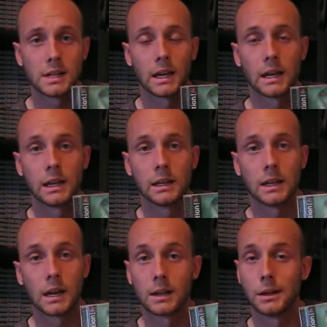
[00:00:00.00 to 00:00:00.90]
I
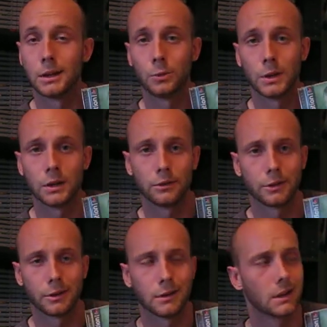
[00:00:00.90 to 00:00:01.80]
got it at Goodwill
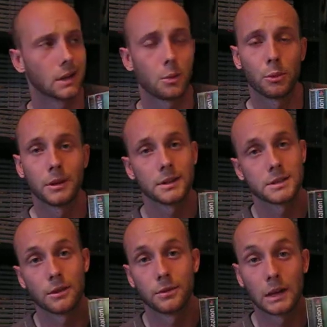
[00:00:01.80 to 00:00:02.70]
for like a couple bucks,
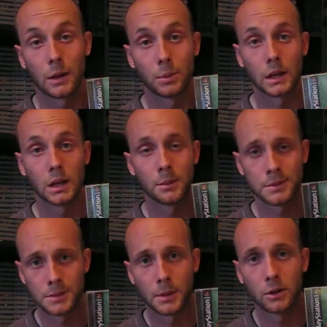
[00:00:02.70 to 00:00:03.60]
so I figured I'd pick it up.
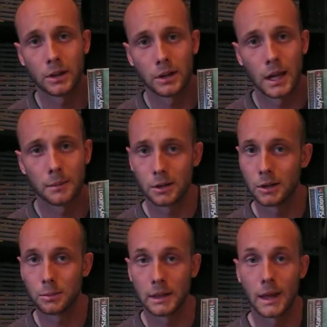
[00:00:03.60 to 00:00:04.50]
It's a Metal Gear game,
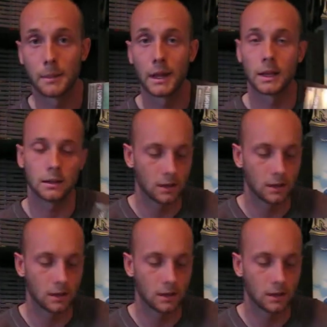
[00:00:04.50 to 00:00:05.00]
couldn't be that bad.